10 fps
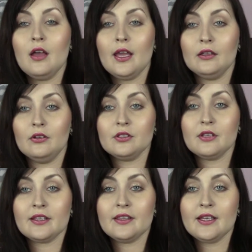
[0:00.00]
It looks
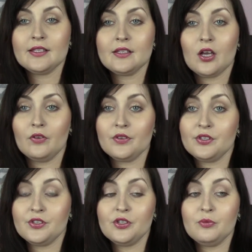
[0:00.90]
like this. I got
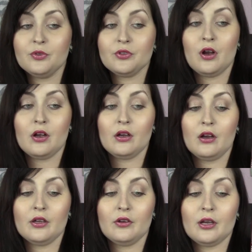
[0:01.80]
this in Superdrug.
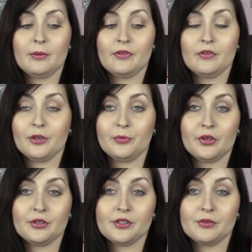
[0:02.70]
I got a couple of their other
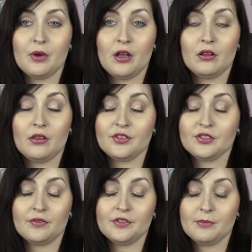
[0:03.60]
products as well. This
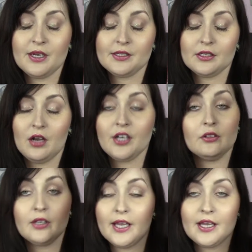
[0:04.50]
stuff is amazing. I
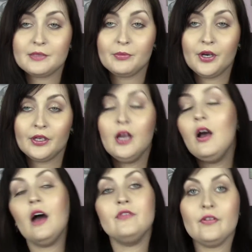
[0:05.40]
don't like hairspray.
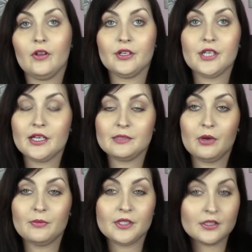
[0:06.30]
I've never liked
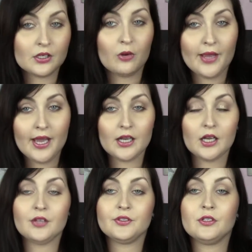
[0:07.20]
hairspray, but since I got my hair
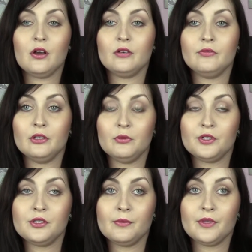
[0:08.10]
cut and started, I really
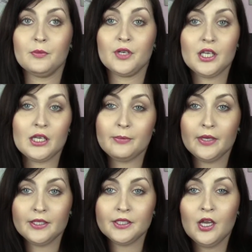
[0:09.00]
wanted something that would
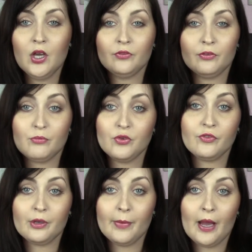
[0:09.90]
keep it from
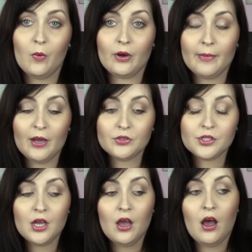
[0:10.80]
moving about when I'm
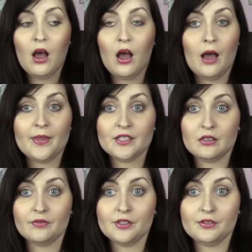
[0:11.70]
out. And this
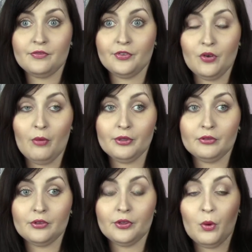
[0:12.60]
stuff is
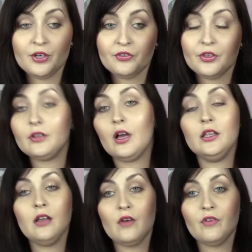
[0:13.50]
phenomenal. The wonderful thing
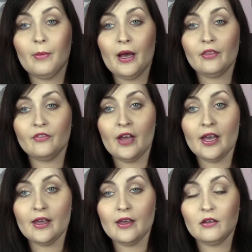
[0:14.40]
I love about the Fat
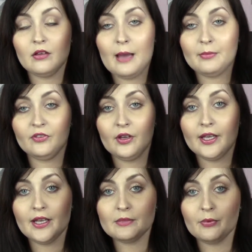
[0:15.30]
Hair Amplifying
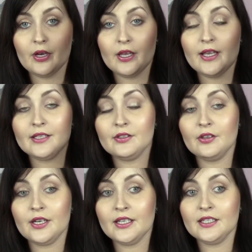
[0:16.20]
Hairspray is
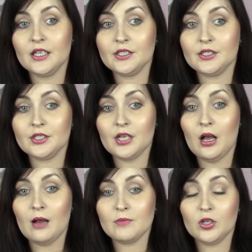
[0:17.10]
that it doesn't
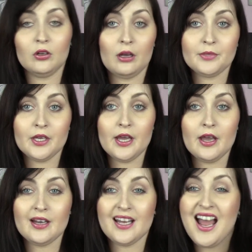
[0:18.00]
clog up your
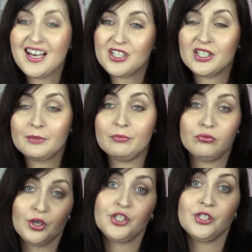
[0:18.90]
hair, and it actually
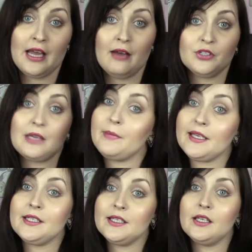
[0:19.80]
brushes out
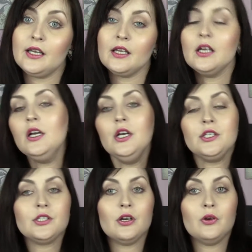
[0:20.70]
immediately.
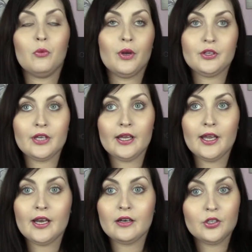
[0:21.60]
So when you get
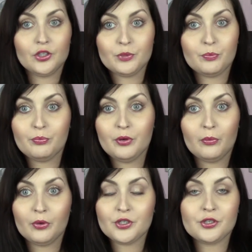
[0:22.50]
in, you just put
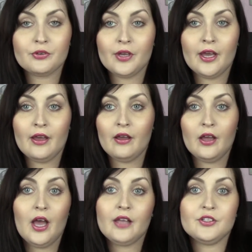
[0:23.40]
a brush through your
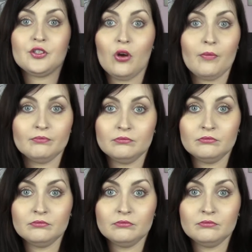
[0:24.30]
hair and it's gone.